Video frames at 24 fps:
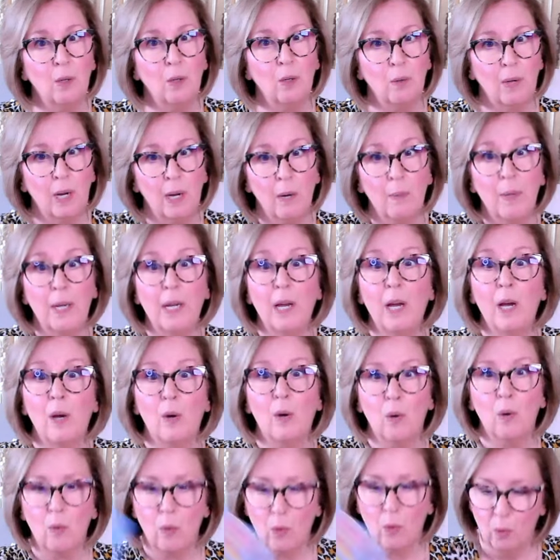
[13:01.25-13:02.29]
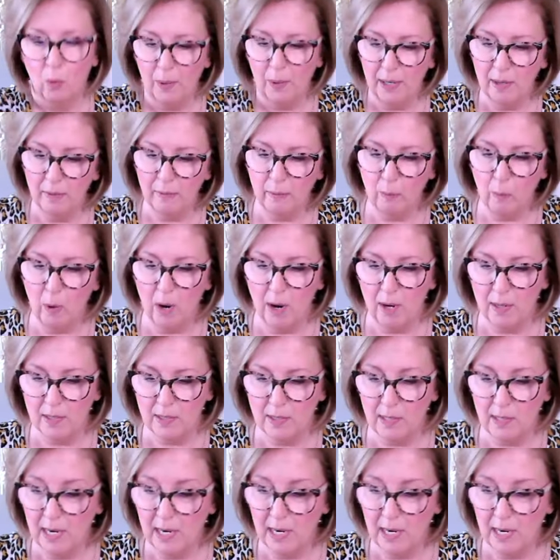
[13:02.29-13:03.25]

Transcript: you. Here we go. Queen of Wands